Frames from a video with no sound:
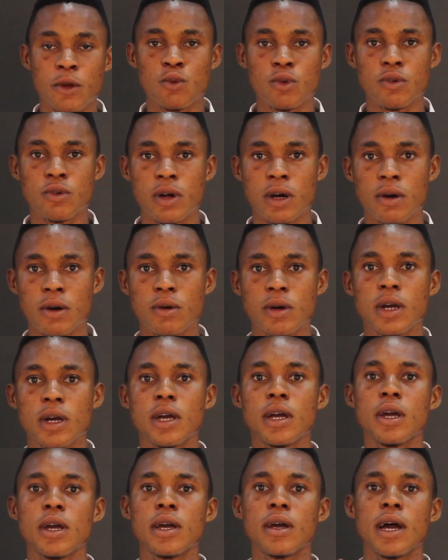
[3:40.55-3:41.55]
and rural,
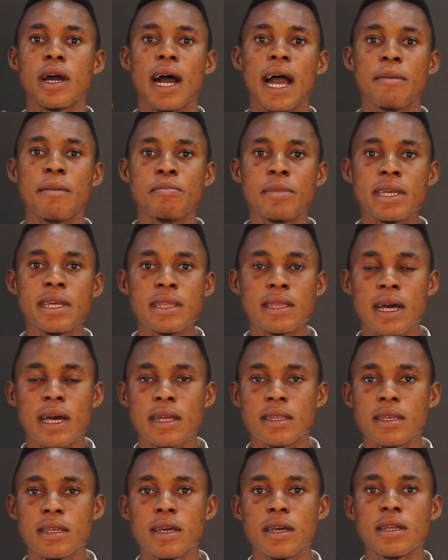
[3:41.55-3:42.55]
I mean
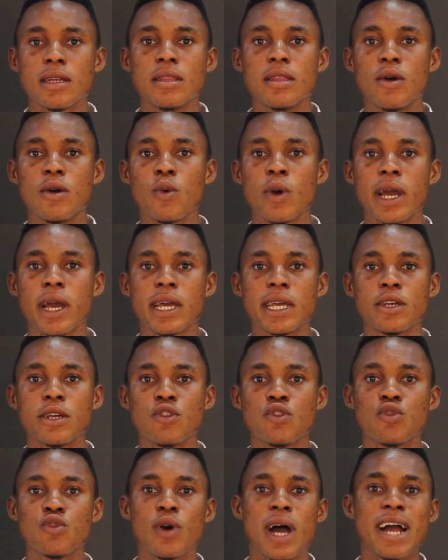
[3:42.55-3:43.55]
that they were
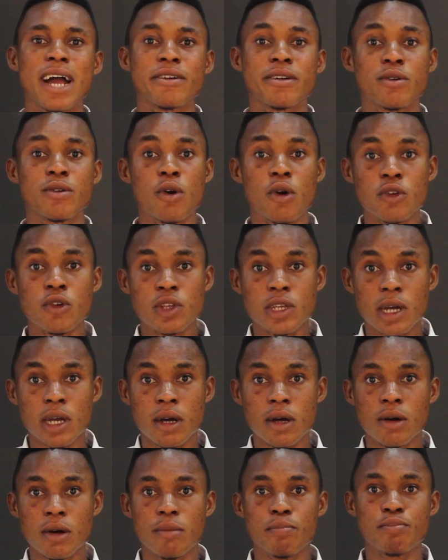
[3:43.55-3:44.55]
into
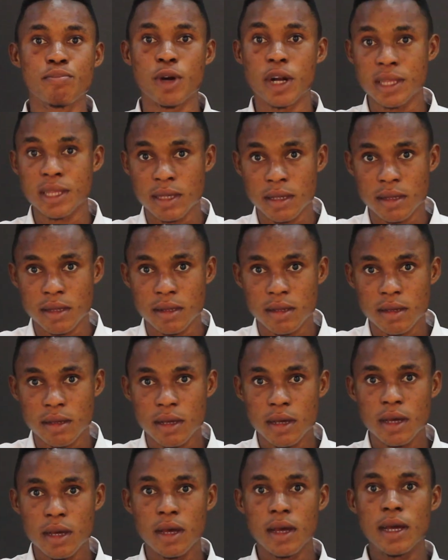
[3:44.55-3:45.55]
agricultural practice.
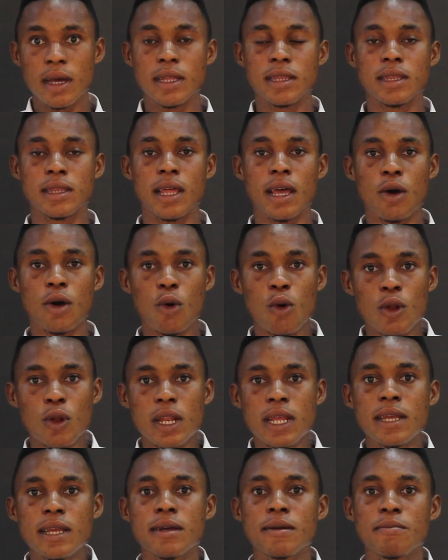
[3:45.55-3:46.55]
The
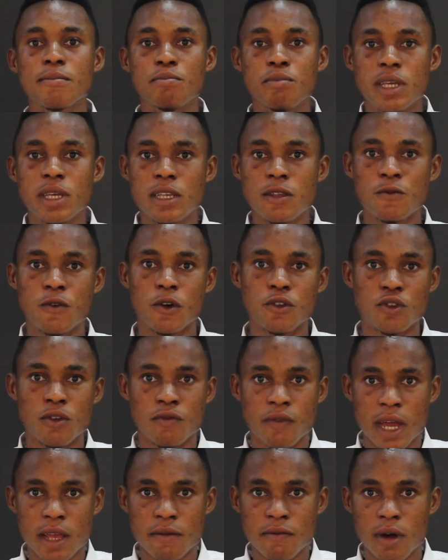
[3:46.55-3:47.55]
only means for
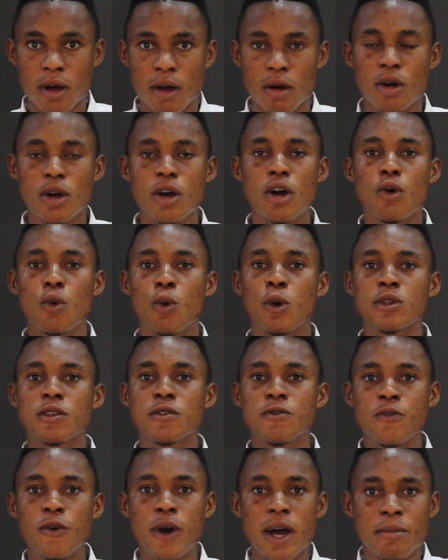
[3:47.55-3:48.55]
survival
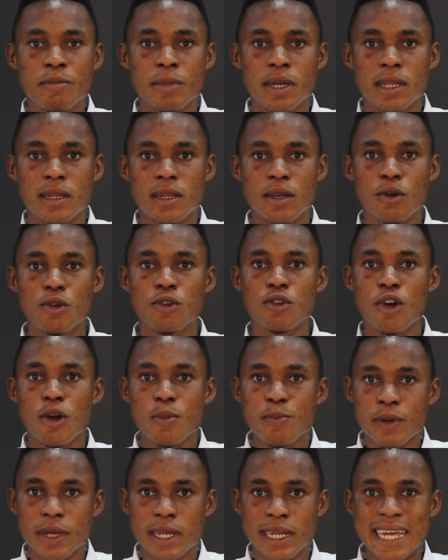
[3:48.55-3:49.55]
was farming,
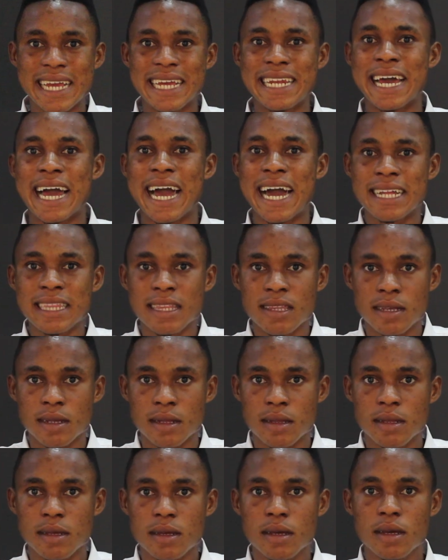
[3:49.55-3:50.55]
cropping, and hunting.